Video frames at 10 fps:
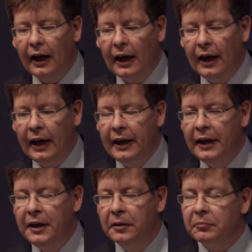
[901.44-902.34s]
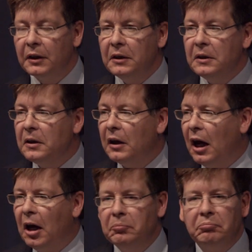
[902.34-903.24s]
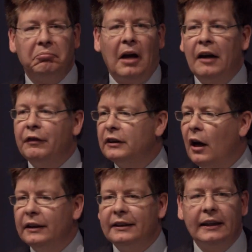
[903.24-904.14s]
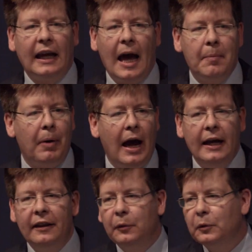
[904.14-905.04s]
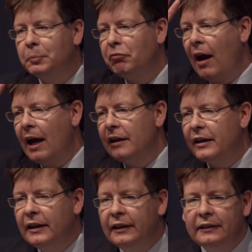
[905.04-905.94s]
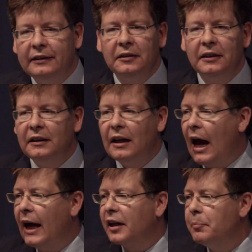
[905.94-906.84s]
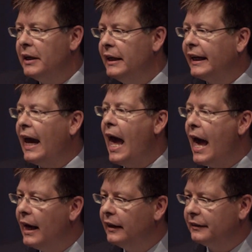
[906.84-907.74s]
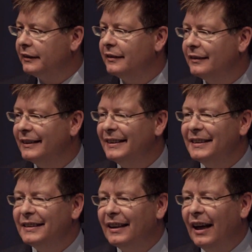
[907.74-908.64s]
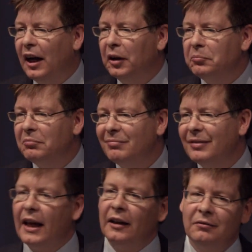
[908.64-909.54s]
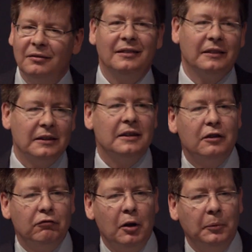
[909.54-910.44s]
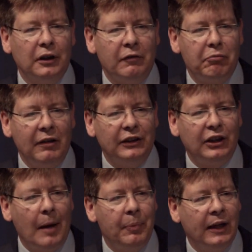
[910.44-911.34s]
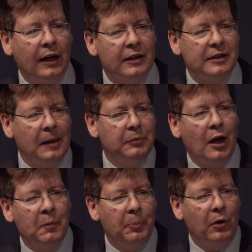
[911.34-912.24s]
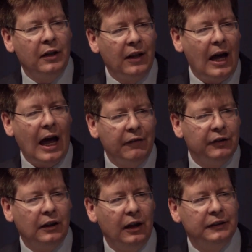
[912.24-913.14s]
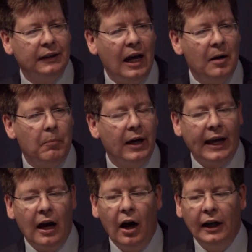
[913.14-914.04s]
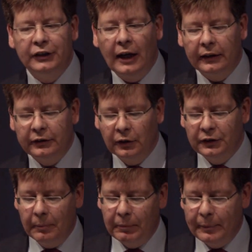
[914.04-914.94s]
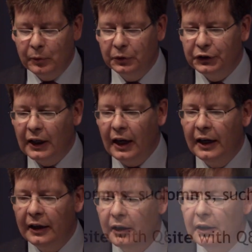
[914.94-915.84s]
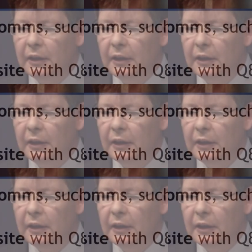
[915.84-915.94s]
a advertising campaign that was branded Acme Cares, then rumours of a breach happening at the same time you're putting that advertising out might get hijacked. So some people will say,